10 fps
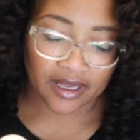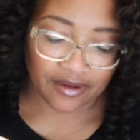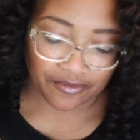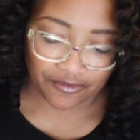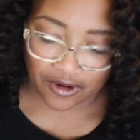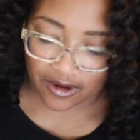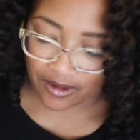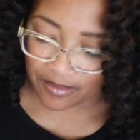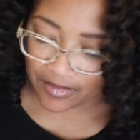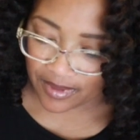and
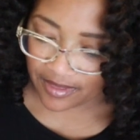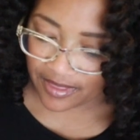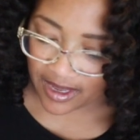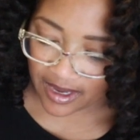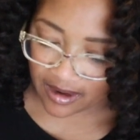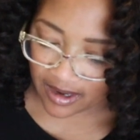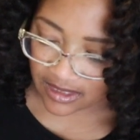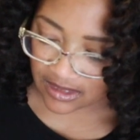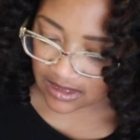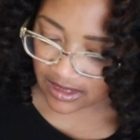from there
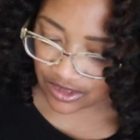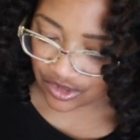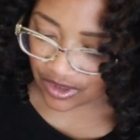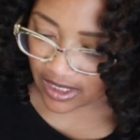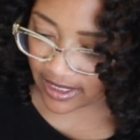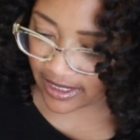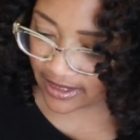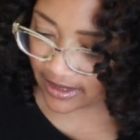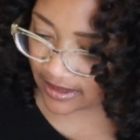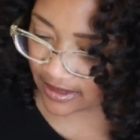I just let it
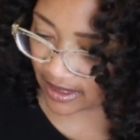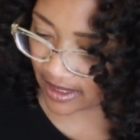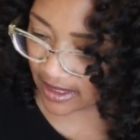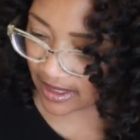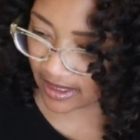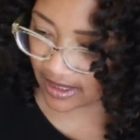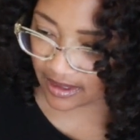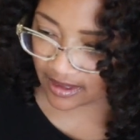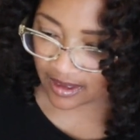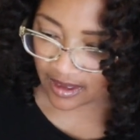dry
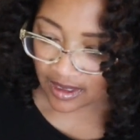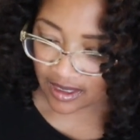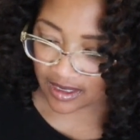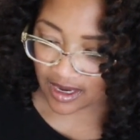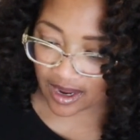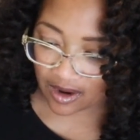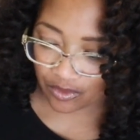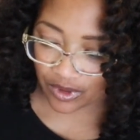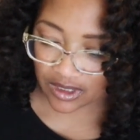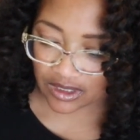and
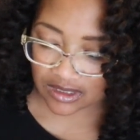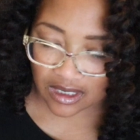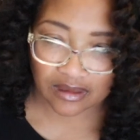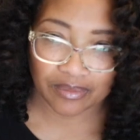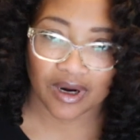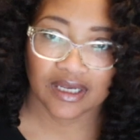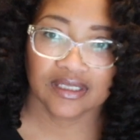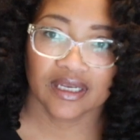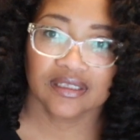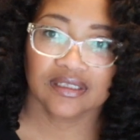now we're gonna start the
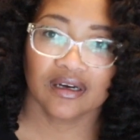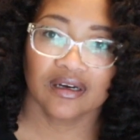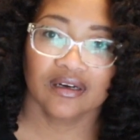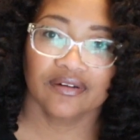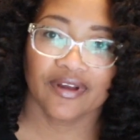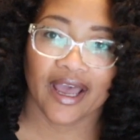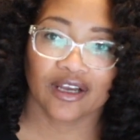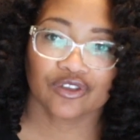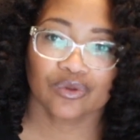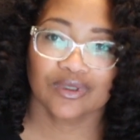process of
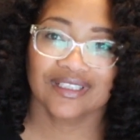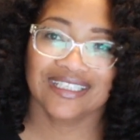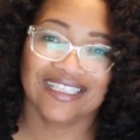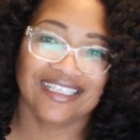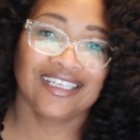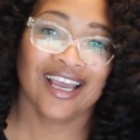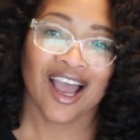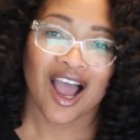actually